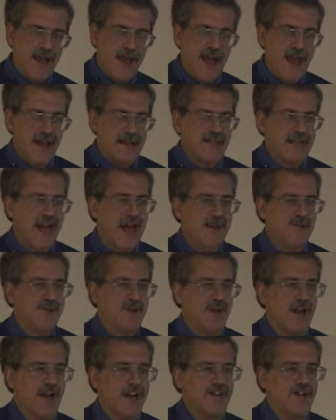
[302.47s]
At times
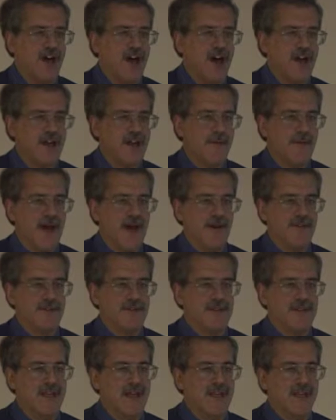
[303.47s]
when I talk
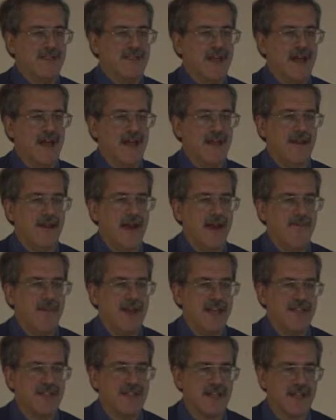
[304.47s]
about this, I
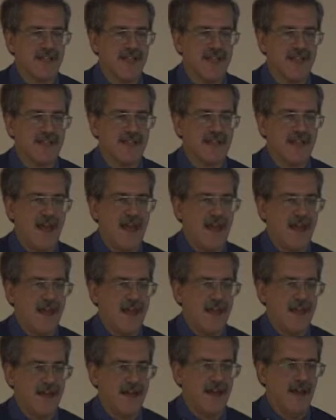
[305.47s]
basically
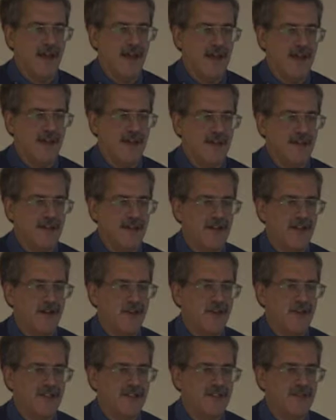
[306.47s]
say,
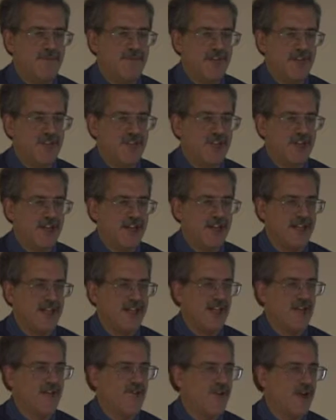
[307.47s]
we should be treating
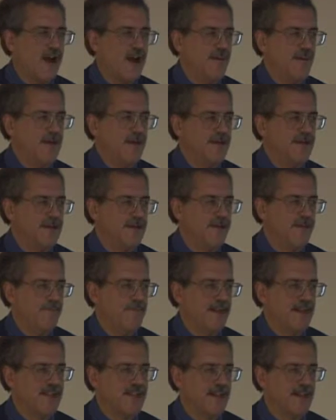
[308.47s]
the environment.
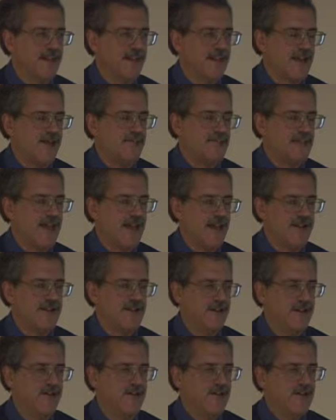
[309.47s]
Basically, it comes down
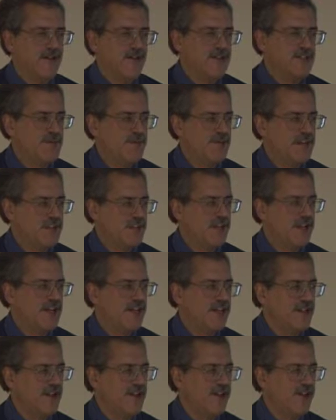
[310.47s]
to we should be
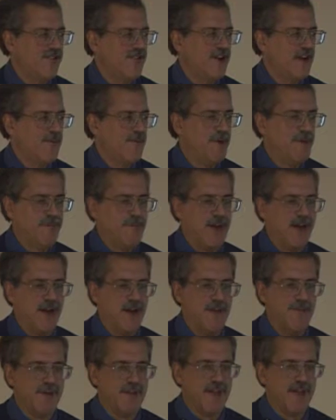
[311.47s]
treating the environment
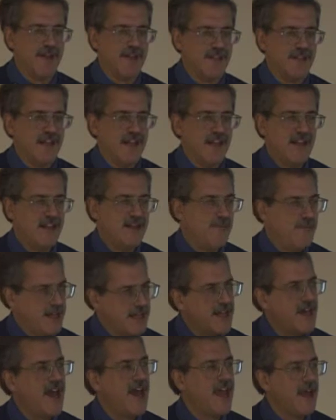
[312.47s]
better because the
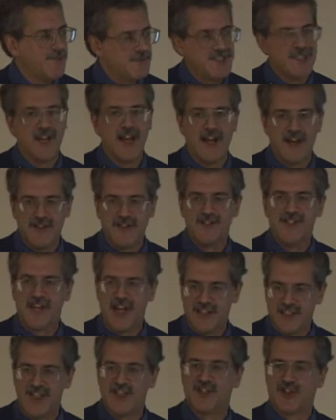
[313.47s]
big guy upstairs
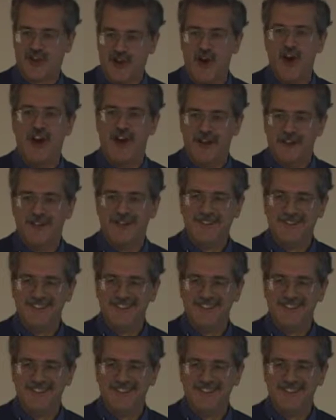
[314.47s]
says it's good.